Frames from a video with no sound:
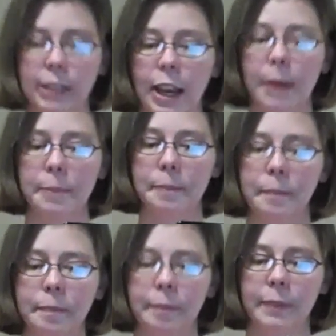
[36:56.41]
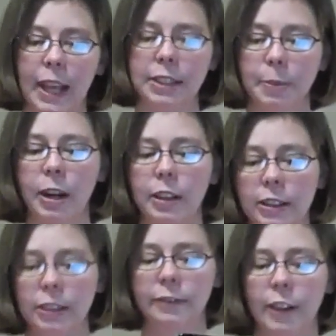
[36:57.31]
yeah. Yeah. That's widget, part of the
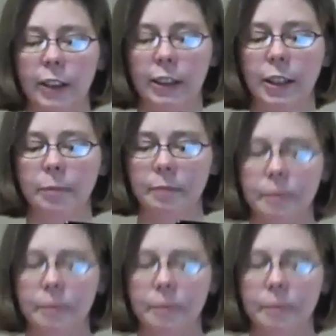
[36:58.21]
default theme.